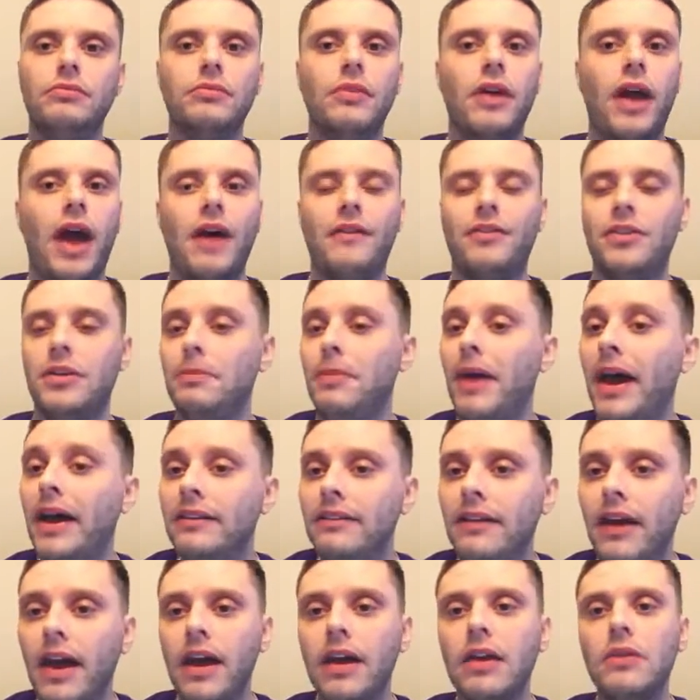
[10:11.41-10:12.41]
having a bad
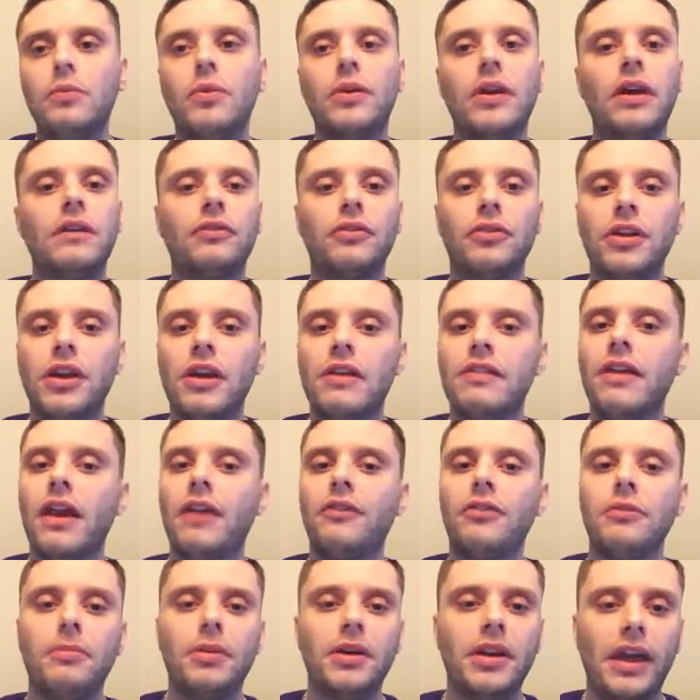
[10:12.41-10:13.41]
day, whatever it is,
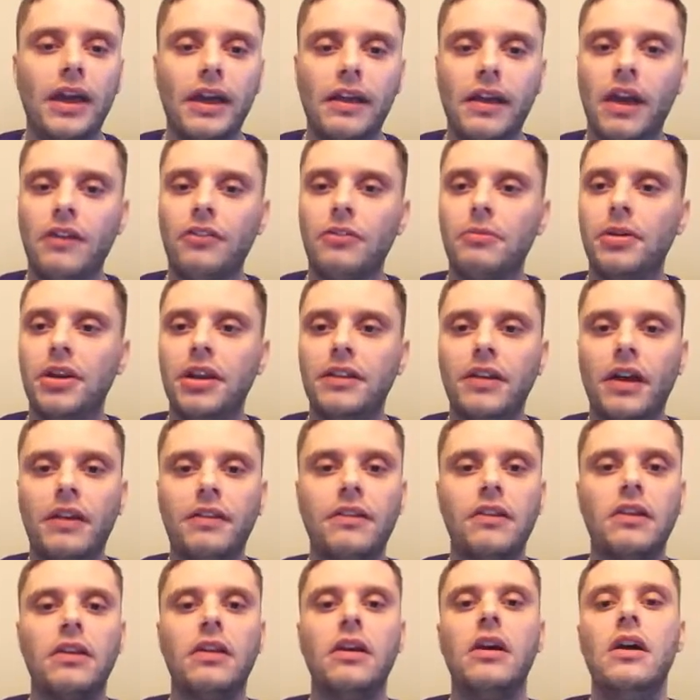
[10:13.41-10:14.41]
everybody
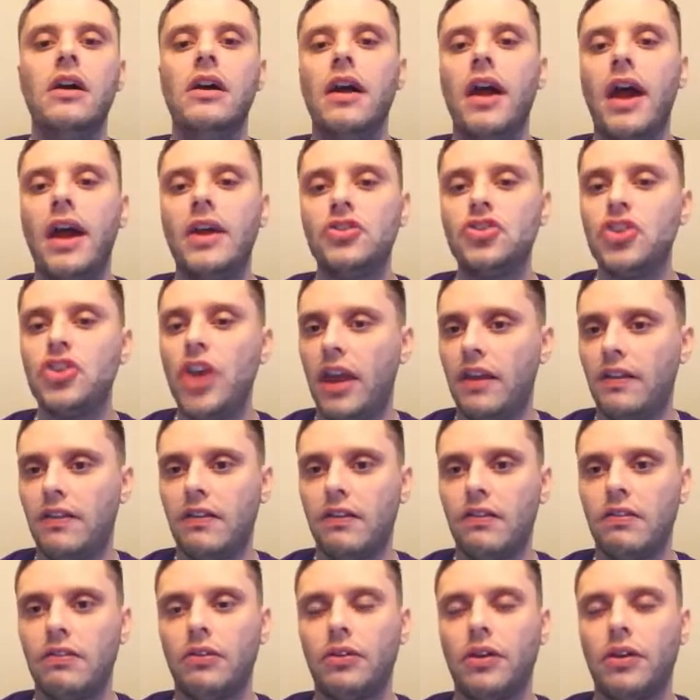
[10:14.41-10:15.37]
does it and chases.